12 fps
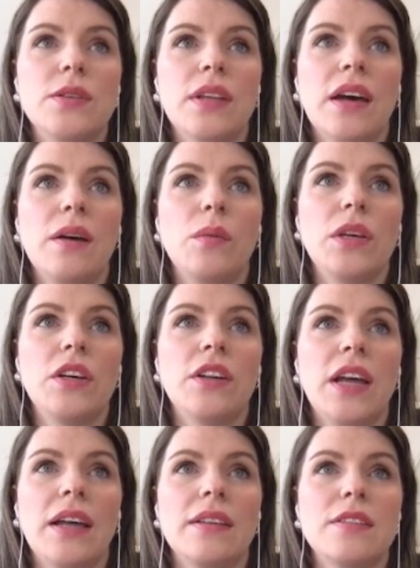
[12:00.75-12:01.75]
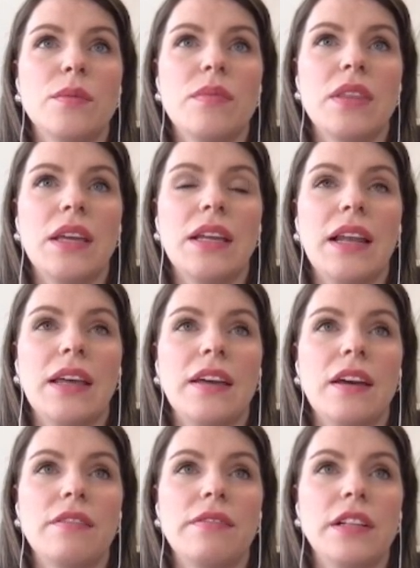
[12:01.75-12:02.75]
that, we could add something like
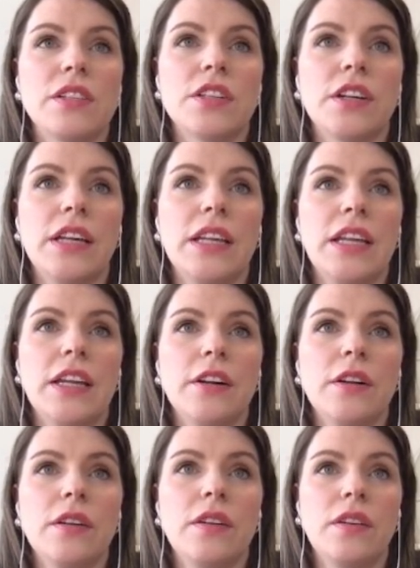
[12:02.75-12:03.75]
a filter in here.